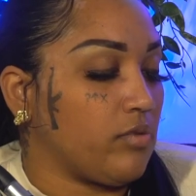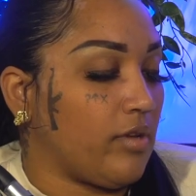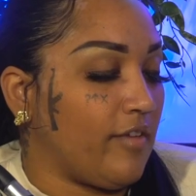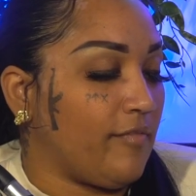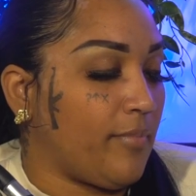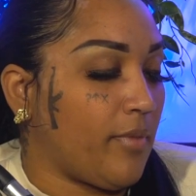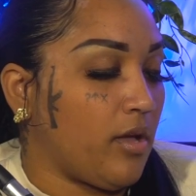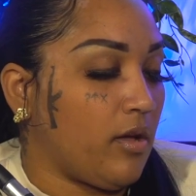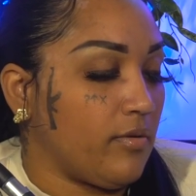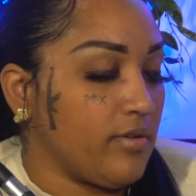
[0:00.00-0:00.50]

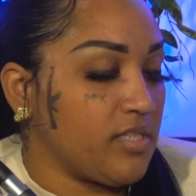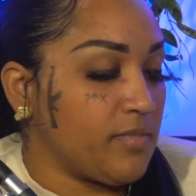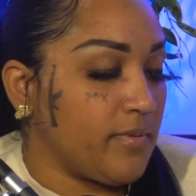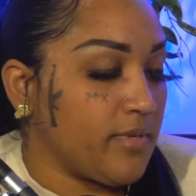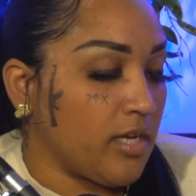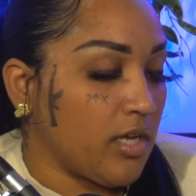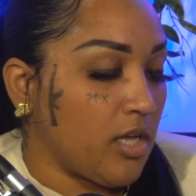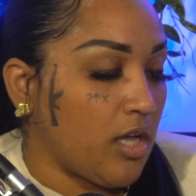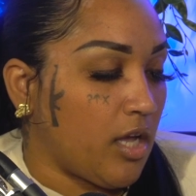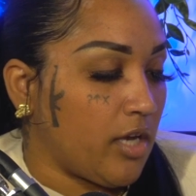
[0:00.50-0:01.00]
I've always
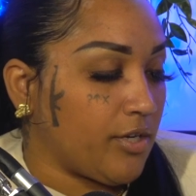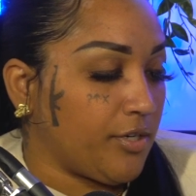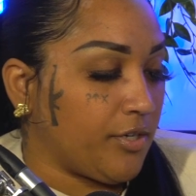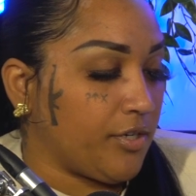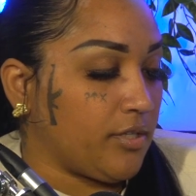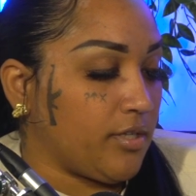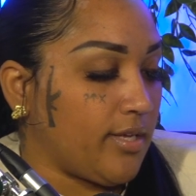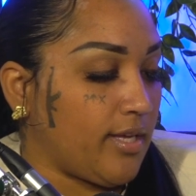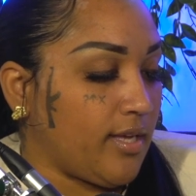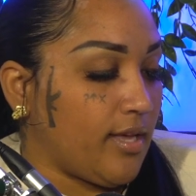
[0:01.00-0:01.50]
been a God
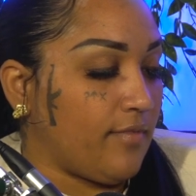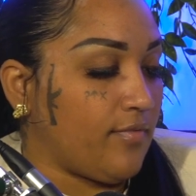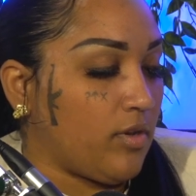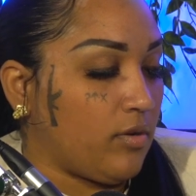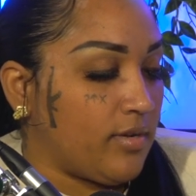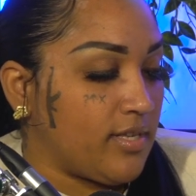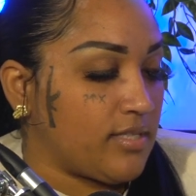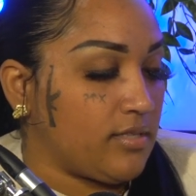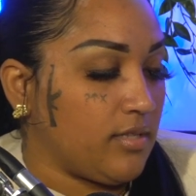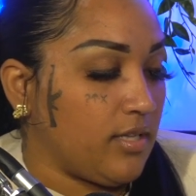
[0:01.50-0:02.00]
girly. I've
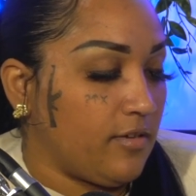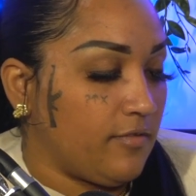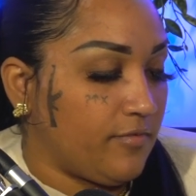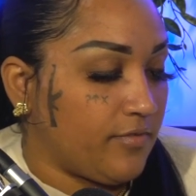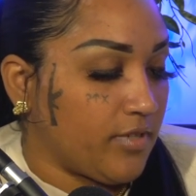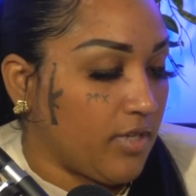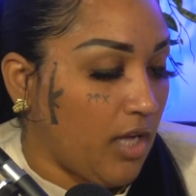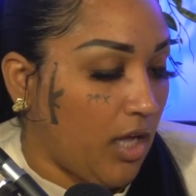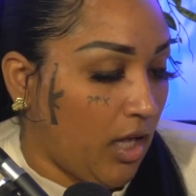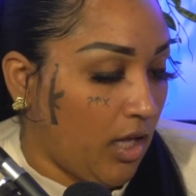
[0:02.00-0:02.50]
always
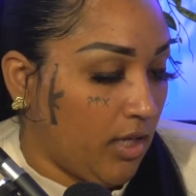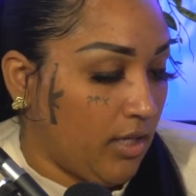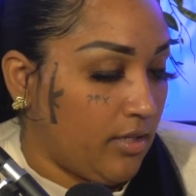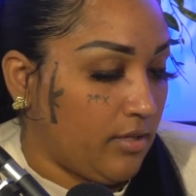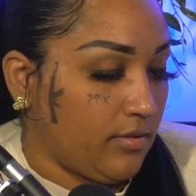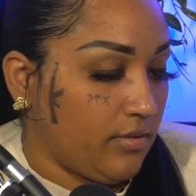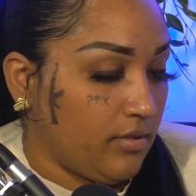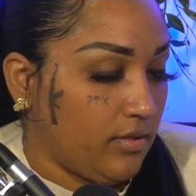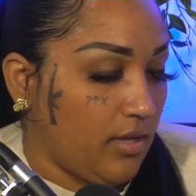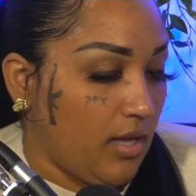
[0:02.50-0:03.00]
loved
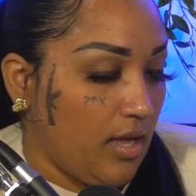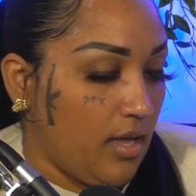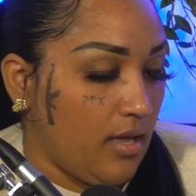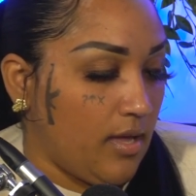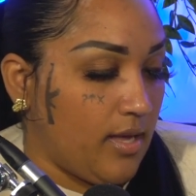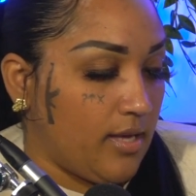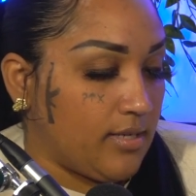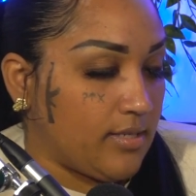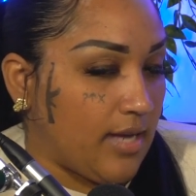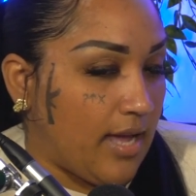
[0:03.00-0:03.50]
God,
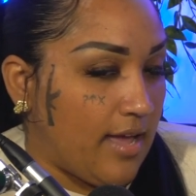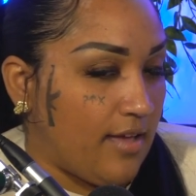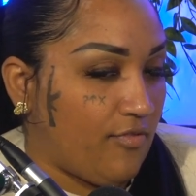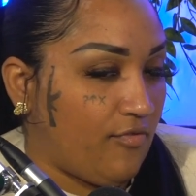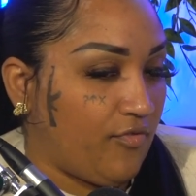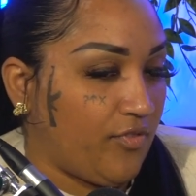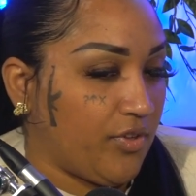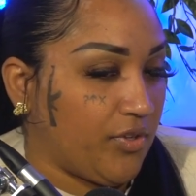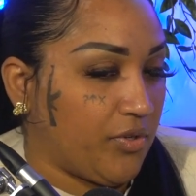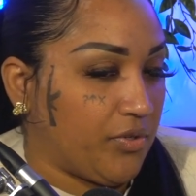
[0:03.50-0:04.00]
and I
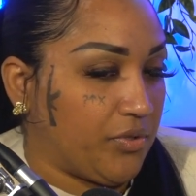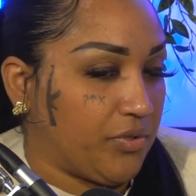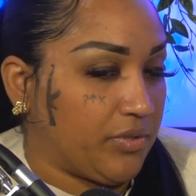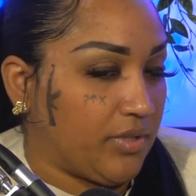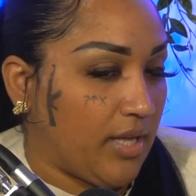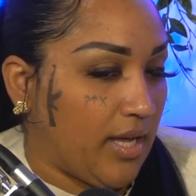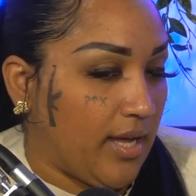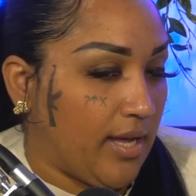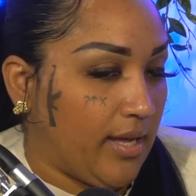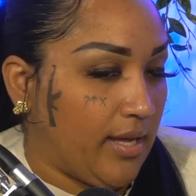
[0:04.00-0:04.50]
feel
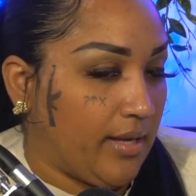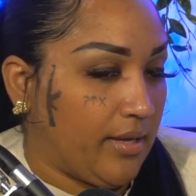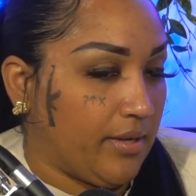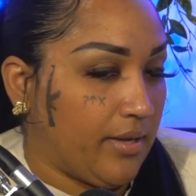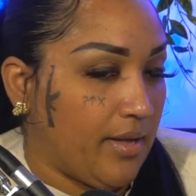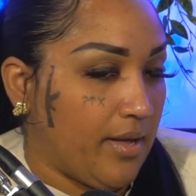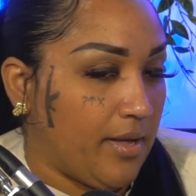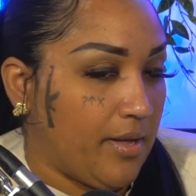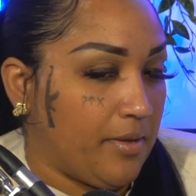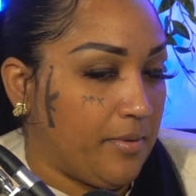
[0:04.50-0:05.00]
like
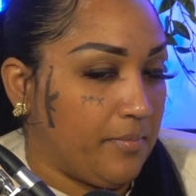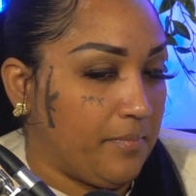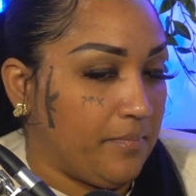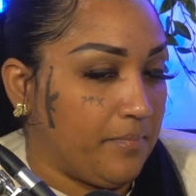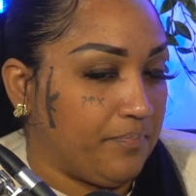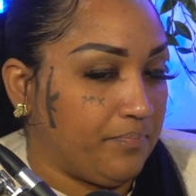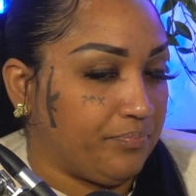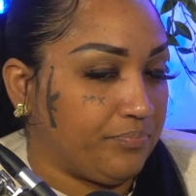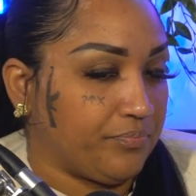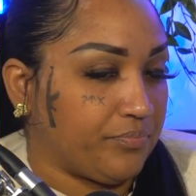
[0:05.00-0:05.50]

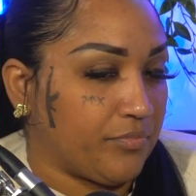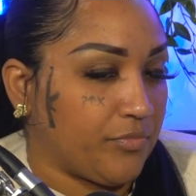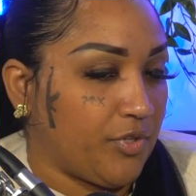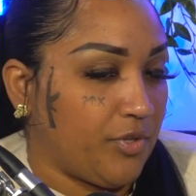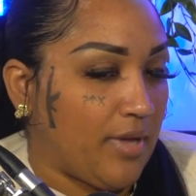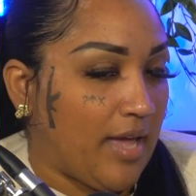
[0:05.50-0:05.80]
you